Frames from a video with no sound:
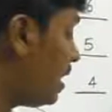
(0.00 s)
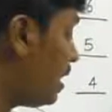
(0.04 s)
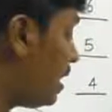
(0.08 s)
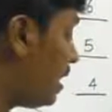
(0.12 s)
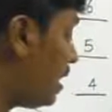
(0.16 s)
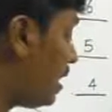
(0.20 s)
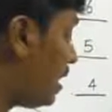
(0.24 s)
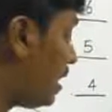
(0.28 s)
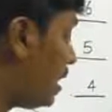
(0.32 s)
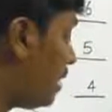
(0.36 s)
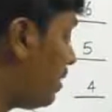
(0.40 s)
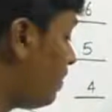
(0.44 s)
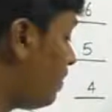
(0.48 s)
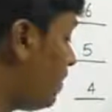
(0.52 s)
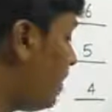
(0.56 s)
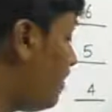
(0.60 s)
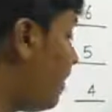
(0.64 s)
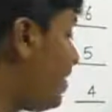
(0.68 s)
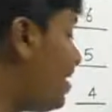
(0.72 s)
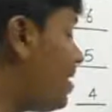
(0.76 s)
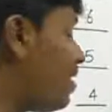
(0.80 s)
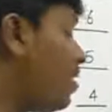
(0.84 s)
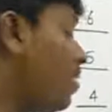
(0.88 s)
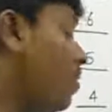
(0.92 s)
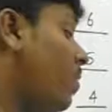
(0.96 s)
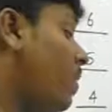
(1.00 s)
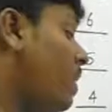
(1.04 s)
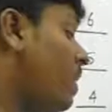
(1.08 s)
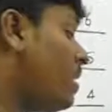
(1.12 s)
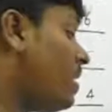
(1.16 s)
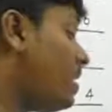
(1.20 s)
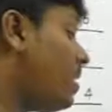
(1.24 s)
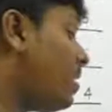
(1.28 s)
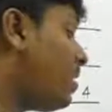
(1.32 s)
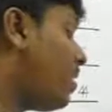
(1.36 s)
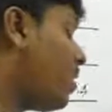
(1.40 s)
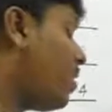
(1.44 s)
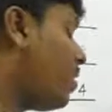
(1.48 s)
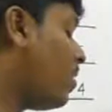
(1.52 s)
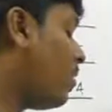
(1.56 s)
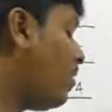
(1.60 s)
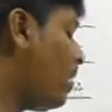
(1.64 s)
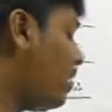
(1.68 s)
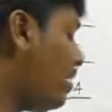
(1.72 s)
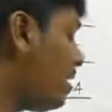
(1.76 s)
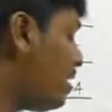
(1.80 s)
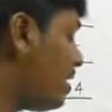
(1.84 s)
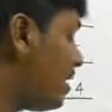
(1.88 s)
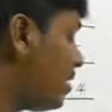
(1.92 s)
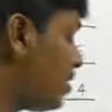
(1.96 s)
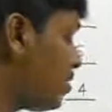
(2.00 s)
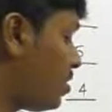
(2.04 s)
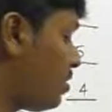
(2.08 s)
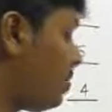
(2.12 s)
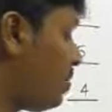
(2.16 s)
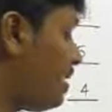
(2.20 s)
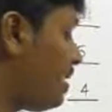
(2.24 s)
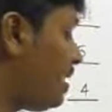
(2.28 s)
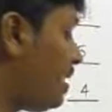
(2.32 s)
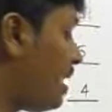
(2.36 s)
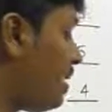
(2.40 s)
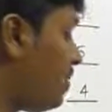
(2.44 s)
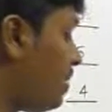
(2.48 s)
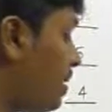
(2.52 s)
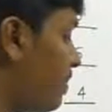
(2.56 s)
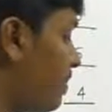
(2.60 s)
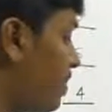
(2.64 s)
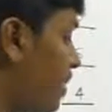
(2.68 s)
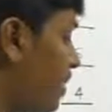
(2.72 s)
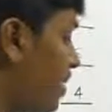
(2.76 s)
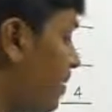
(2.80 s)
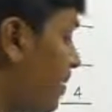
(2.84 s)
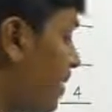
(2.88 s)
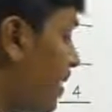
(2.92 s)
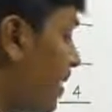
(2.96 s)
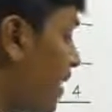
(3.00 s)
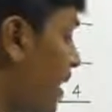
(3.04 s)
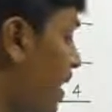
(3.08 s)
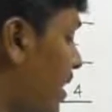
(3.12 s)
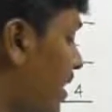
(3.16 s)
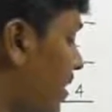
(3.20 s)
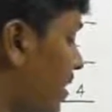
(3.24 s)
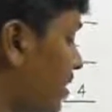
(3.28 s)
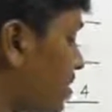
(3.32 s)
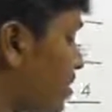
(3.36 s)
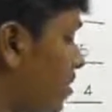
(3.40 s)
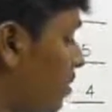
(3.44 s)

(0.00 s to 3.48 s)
between Rohit and Rahul, there should be 3 people living, right?